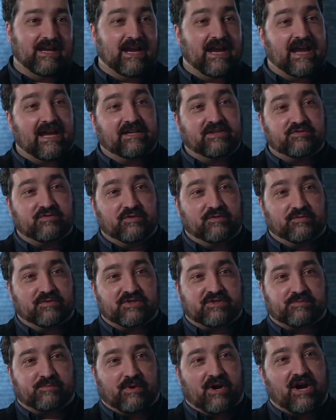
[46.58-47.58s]
Extrant
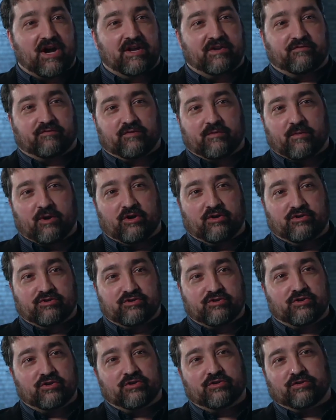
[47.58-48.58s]
was spawned from our
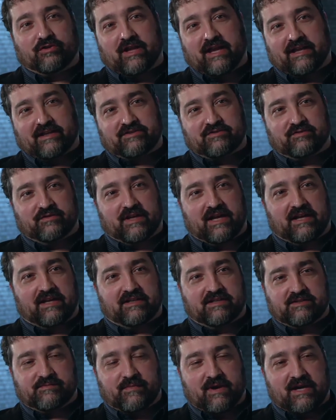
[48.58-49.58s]
internal extranet
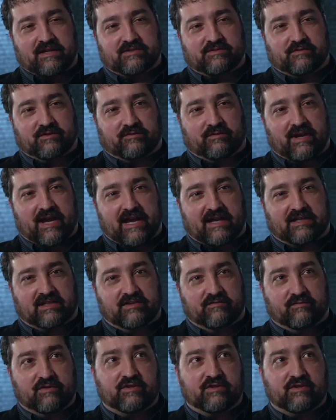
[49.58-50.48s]
at Sposto Interactive.